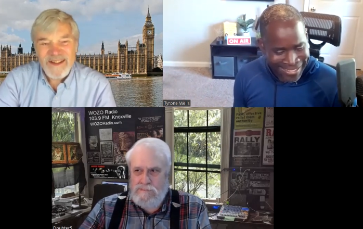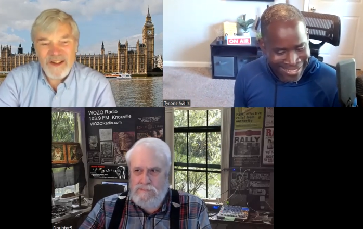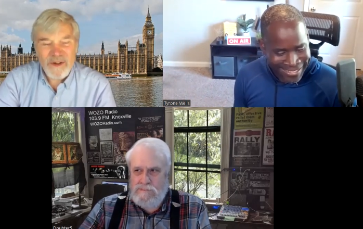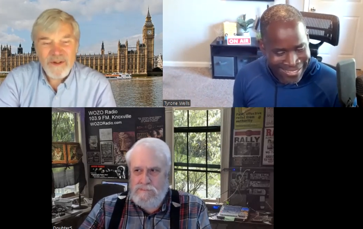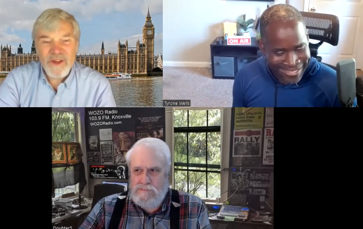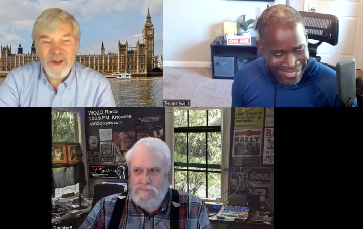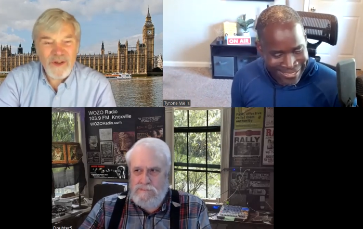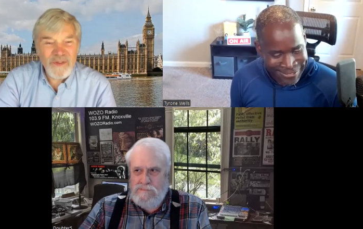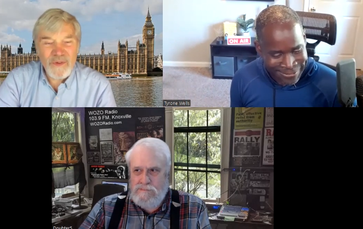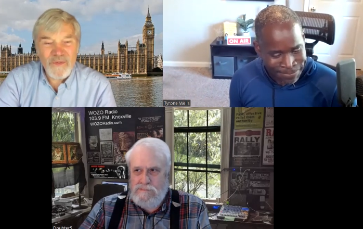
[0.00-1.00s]
Speaker 1: You know, the
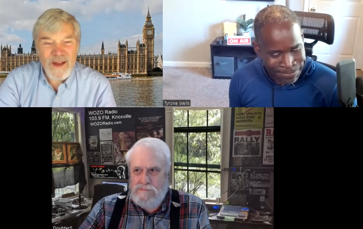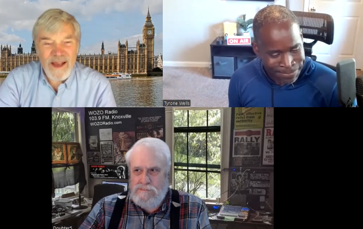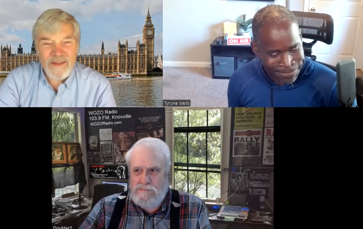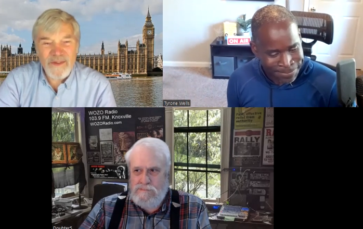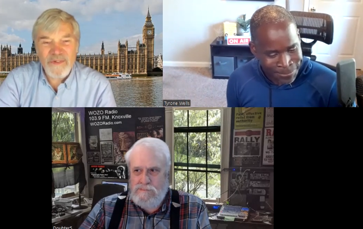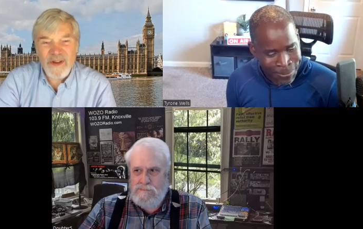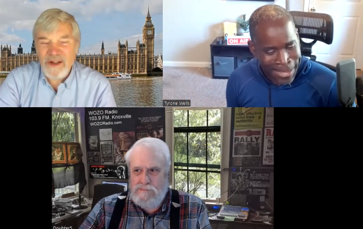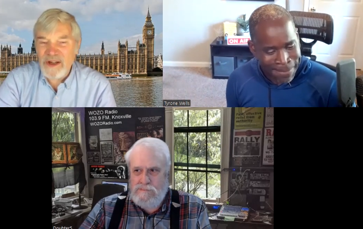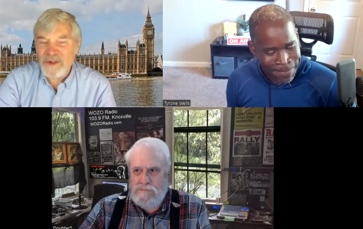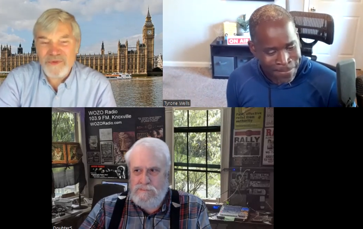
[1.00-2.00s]
earth is flat, the sun
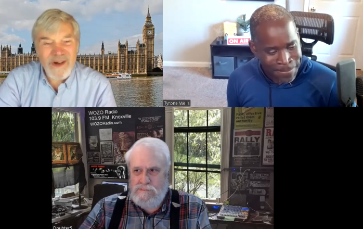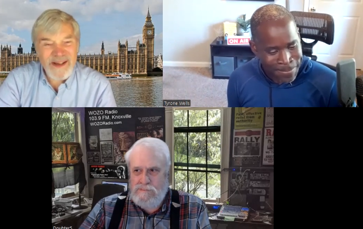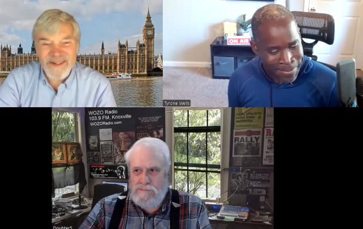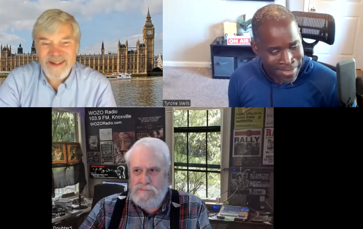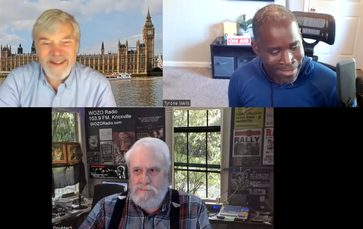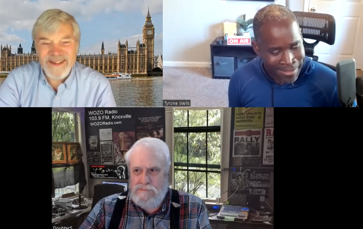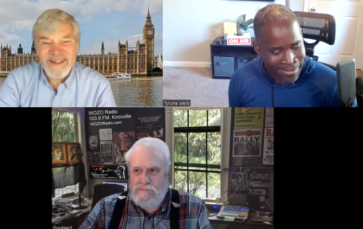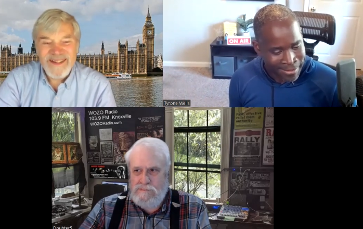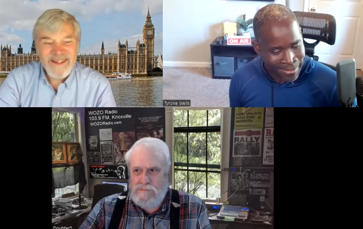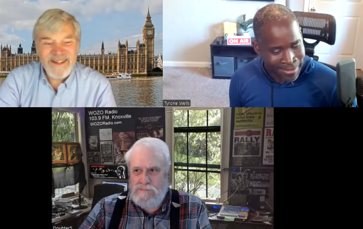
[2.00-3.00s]
right. goes round it,
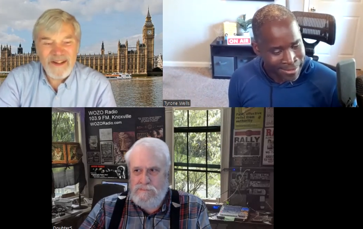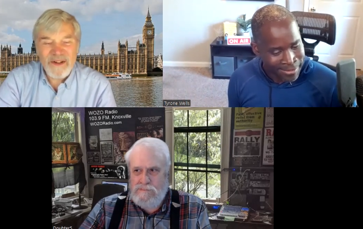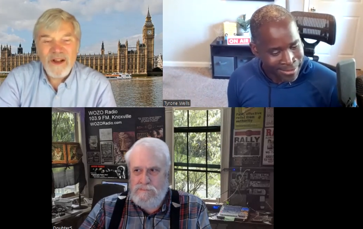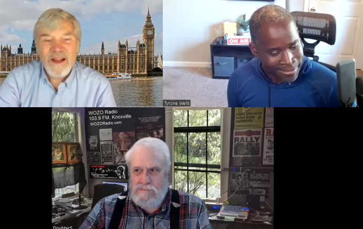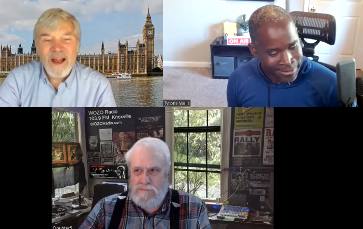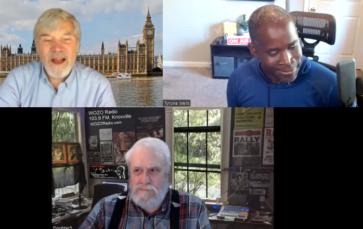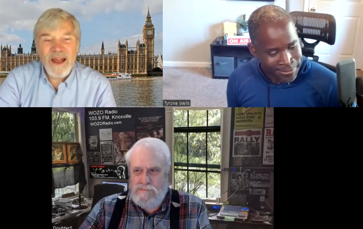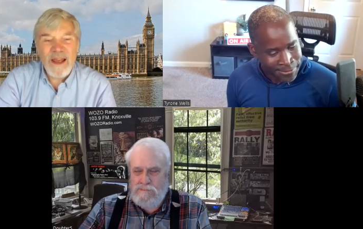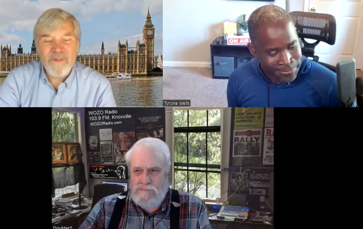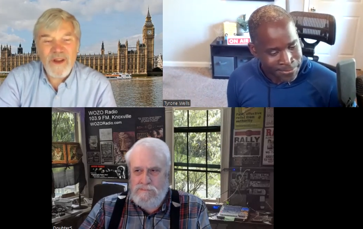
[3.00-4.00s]
you know
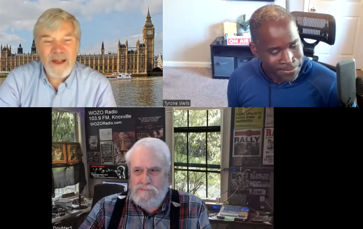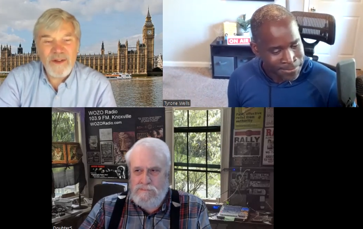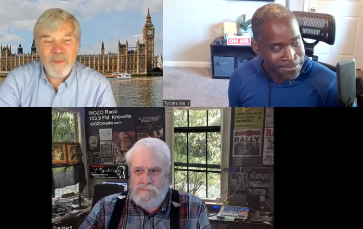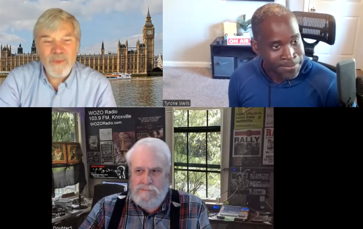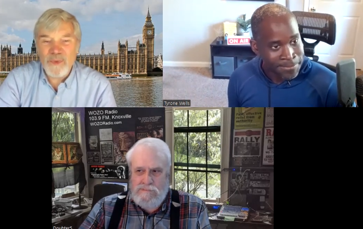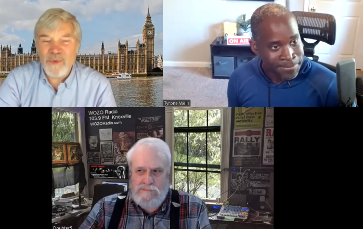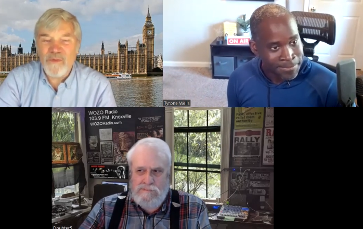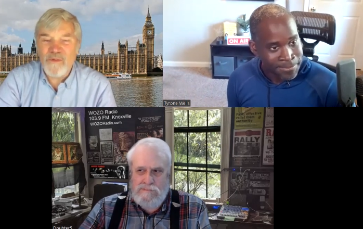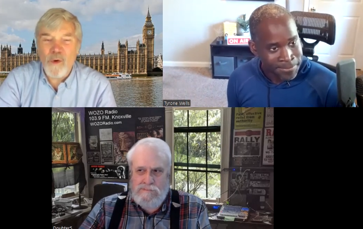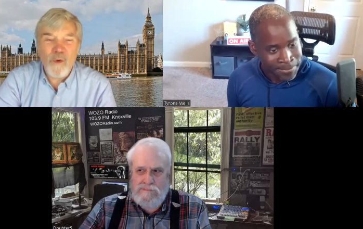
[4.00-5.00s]
heavy items will
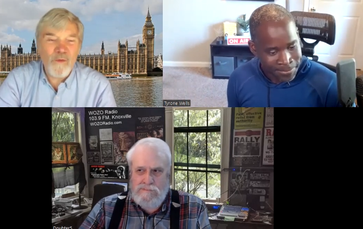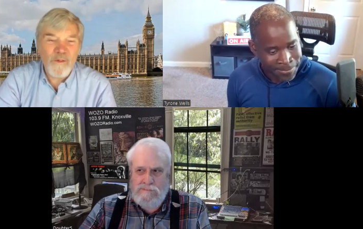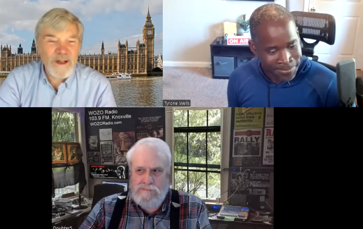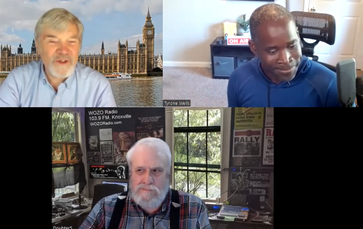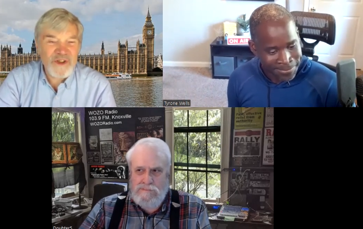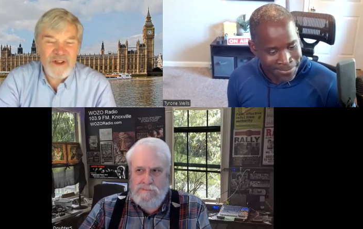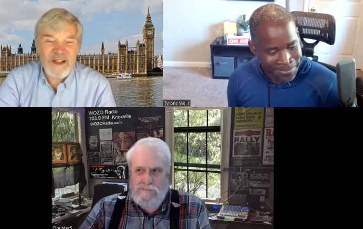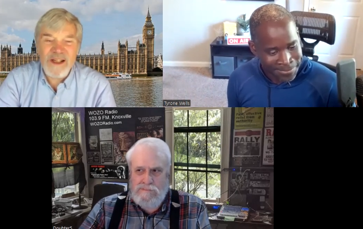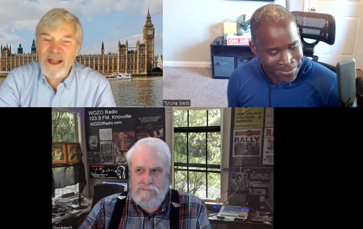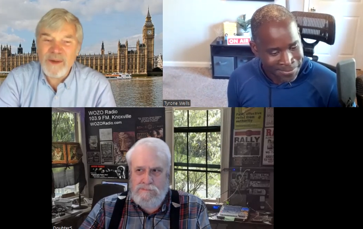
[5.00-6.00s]
fall faster
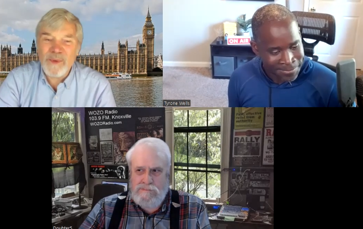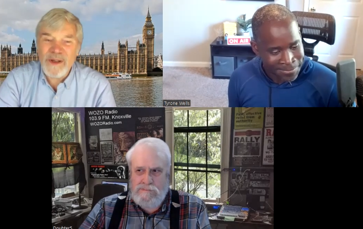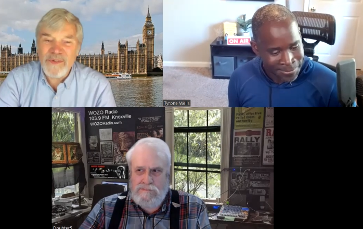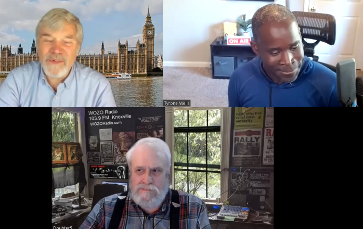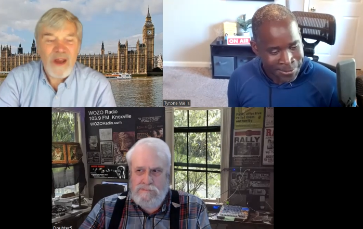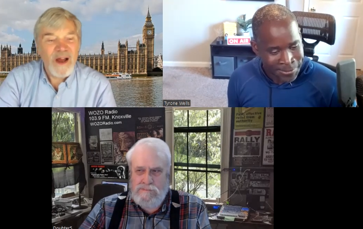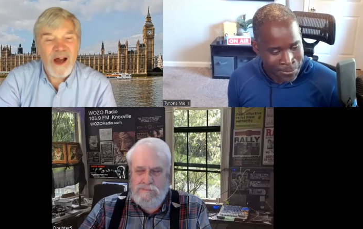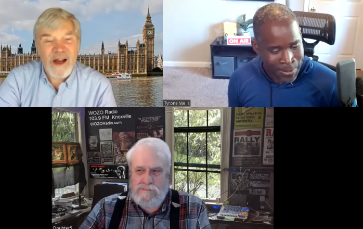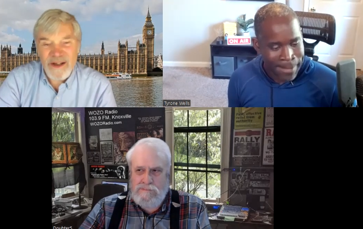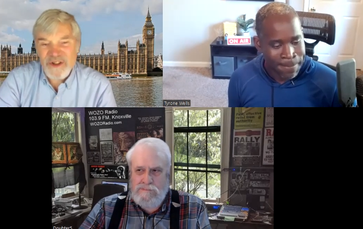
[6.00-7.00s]
than light ones,
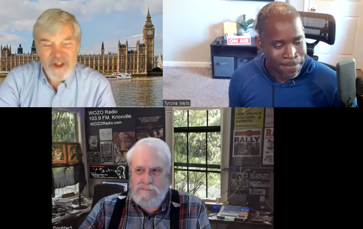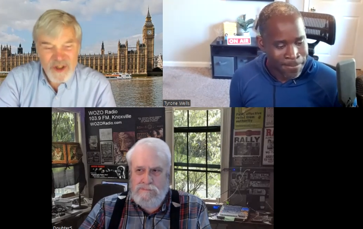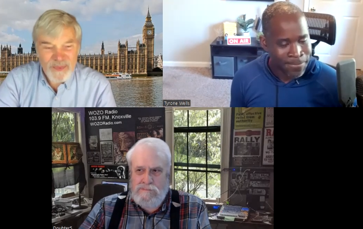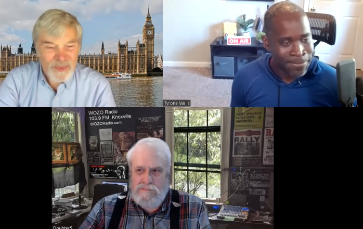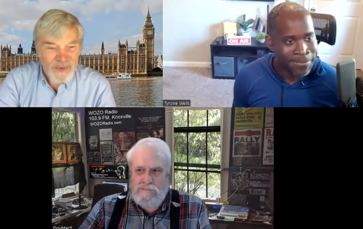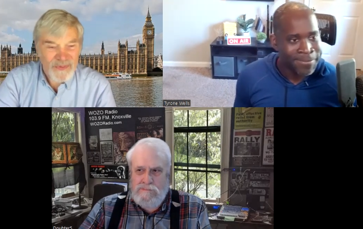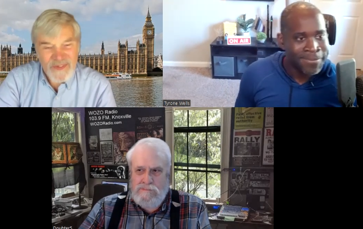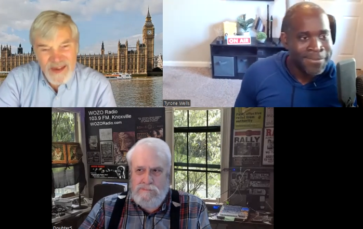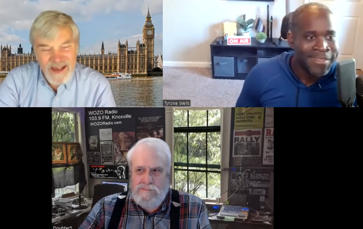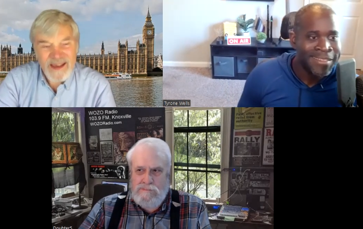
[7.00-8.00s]
iron right. ships will
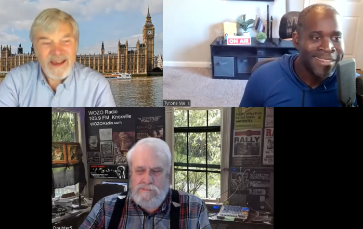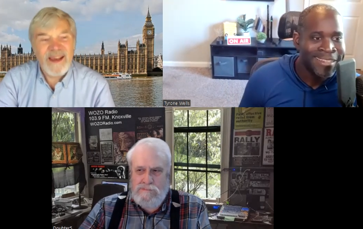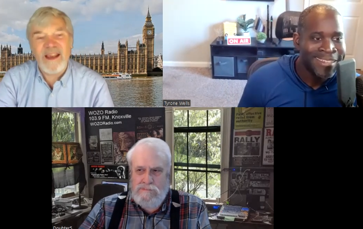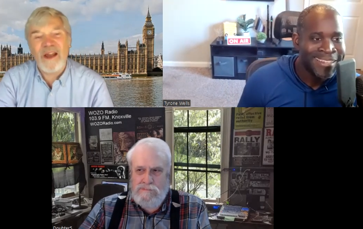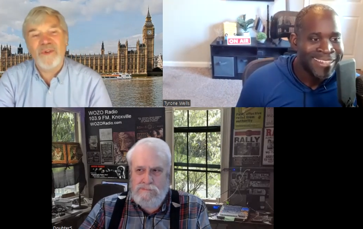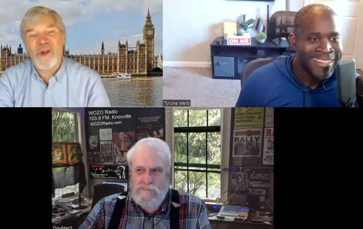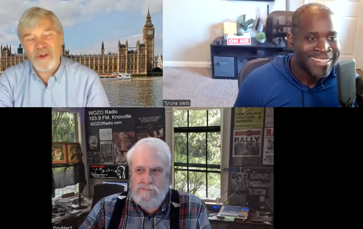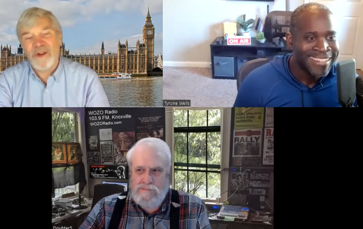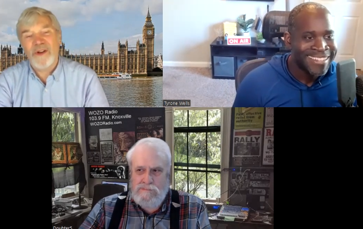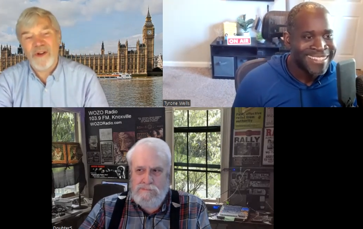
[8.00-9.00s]
sink. It goes
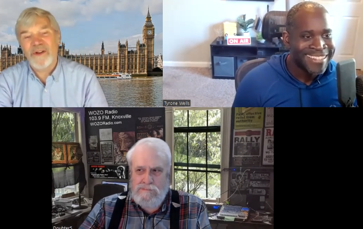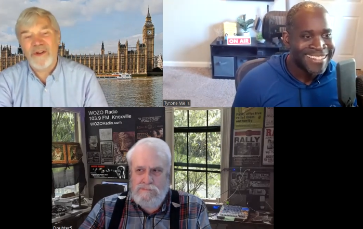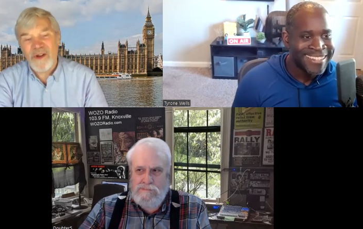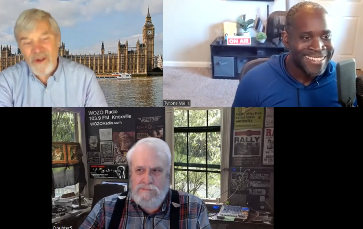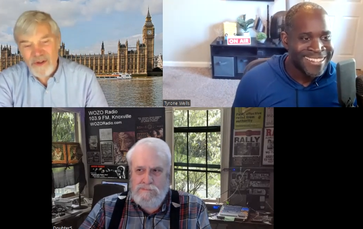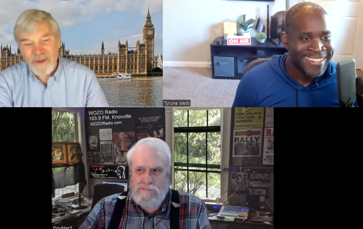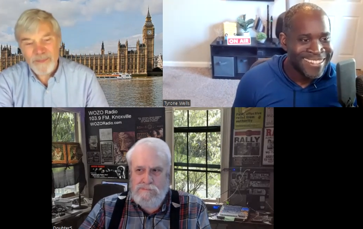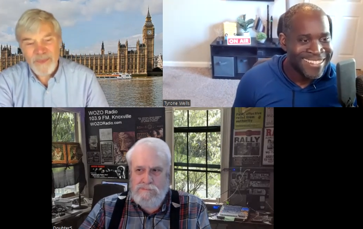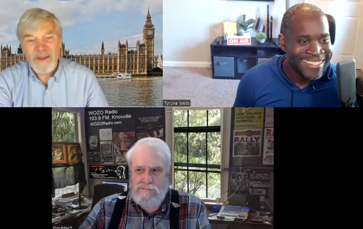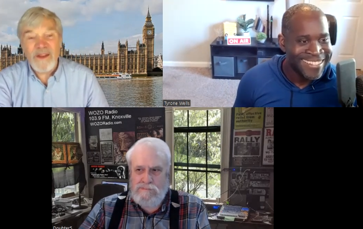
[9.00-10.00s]
on and on and on.
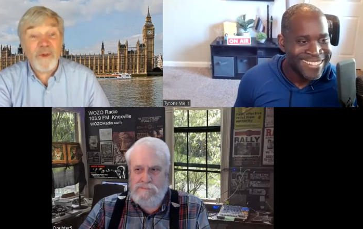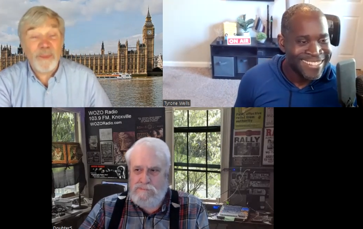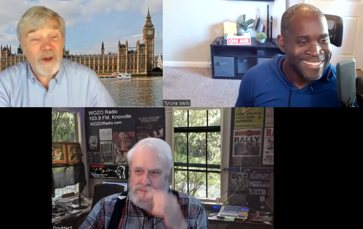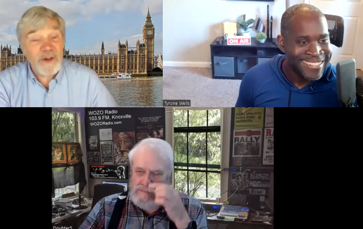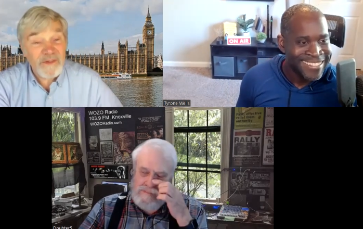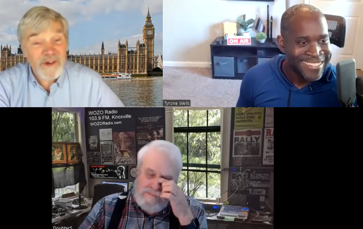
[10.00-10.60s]
There's a pot of